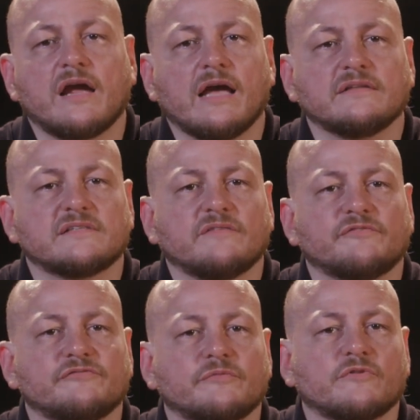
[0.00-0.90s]
and
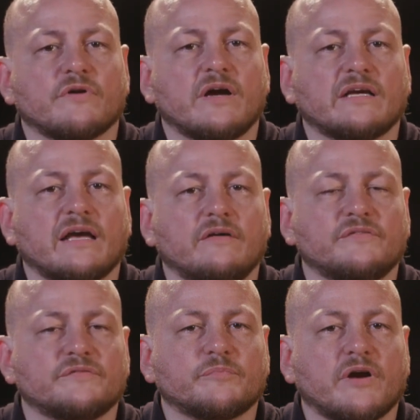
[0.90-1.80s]
suffer from chronic
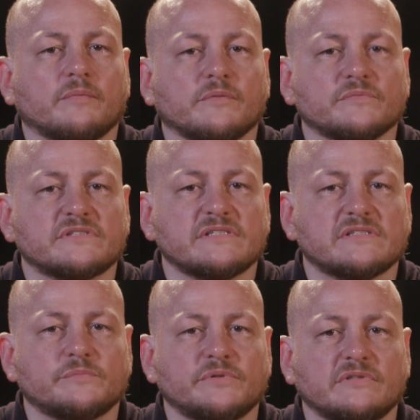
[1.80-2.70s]
health problems,
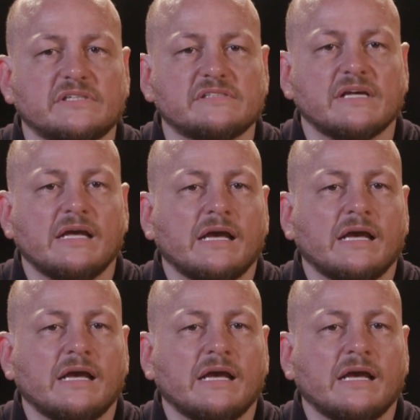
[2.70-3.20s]
disabilities,